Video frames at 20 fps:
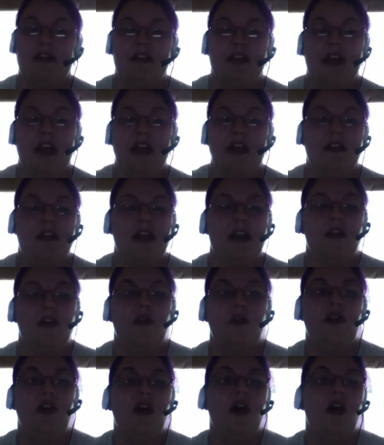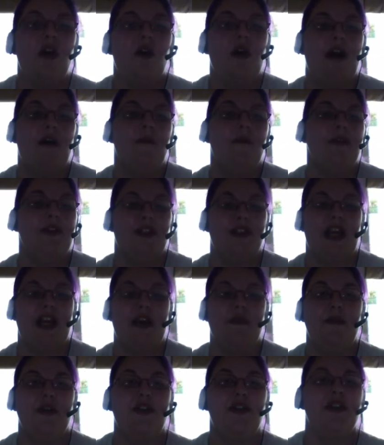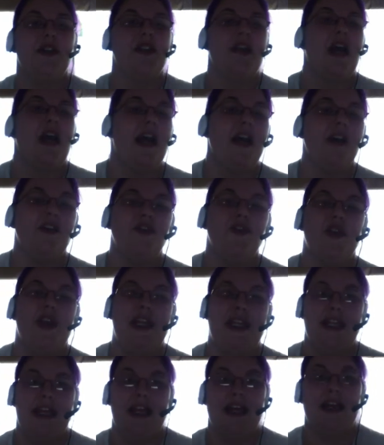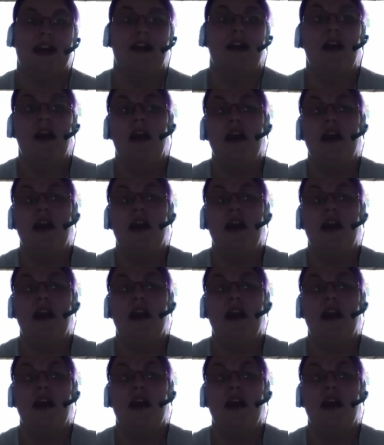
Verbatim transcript: They, they don't know how much damage this guy actually did.